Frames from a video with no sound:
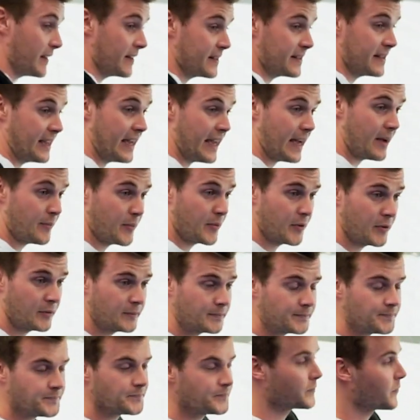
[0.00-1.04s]
does happen
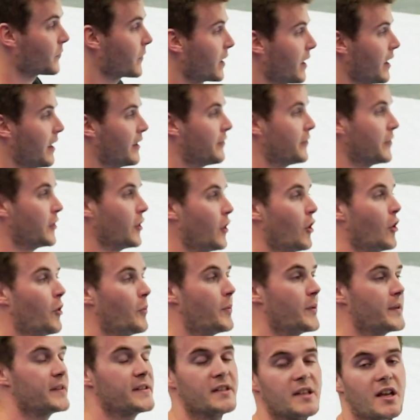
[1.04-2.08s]
if it
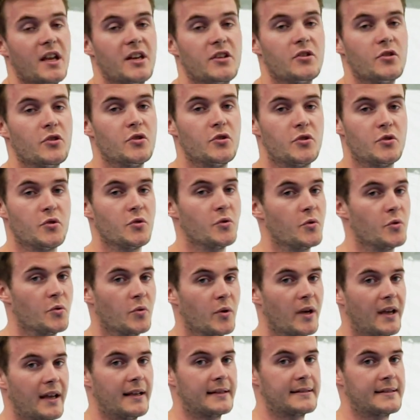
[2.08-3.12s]
opens and you do
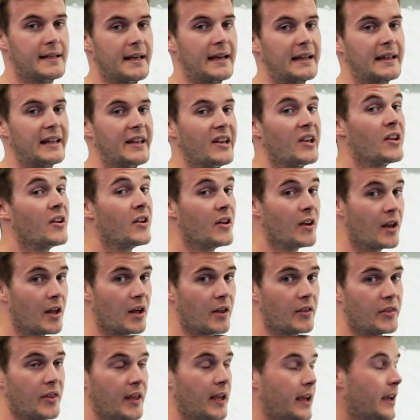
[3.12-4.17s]
exactly
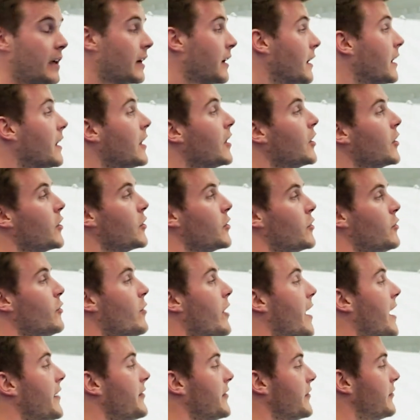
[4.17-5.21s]
nothing? You
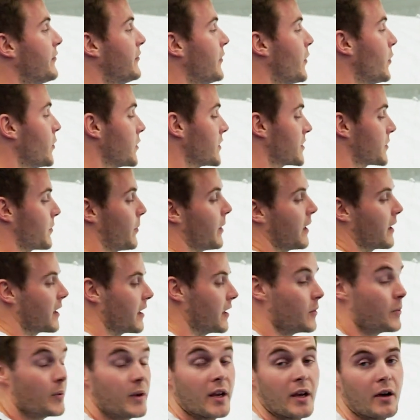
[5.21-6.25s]
have a full square
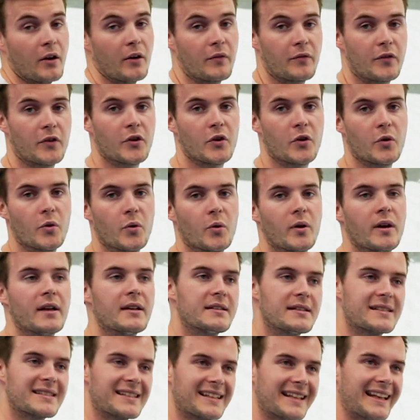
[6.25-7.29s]
canopy over you, it
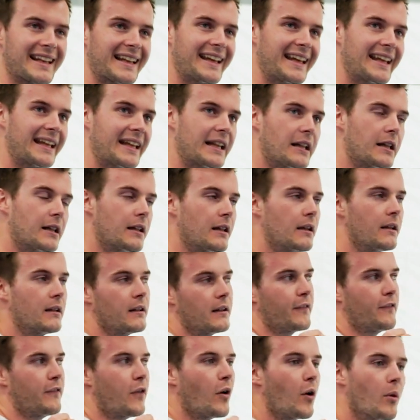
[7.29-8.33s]
does a little
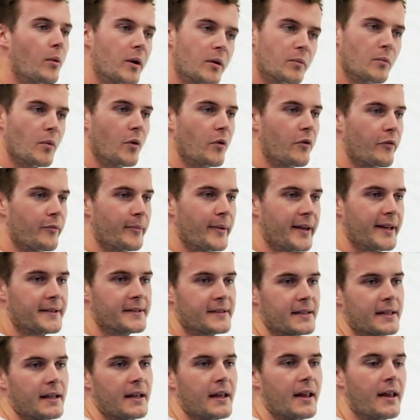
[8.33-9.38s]
forward movement,
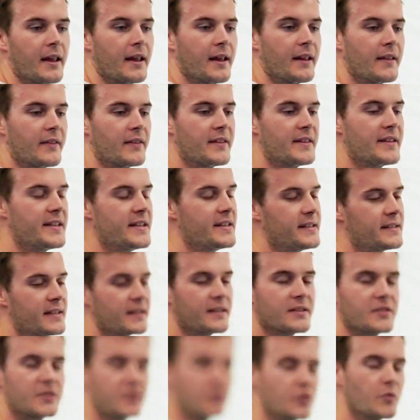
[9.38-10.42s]
descent
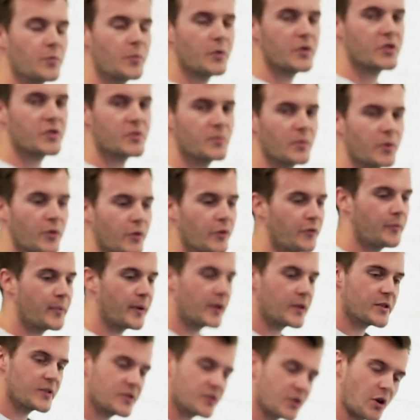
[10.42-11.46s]
is super smooth
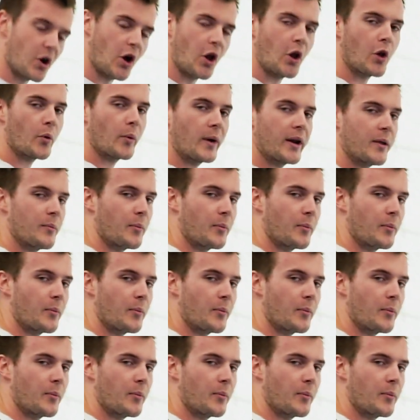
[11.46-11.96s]
because it's already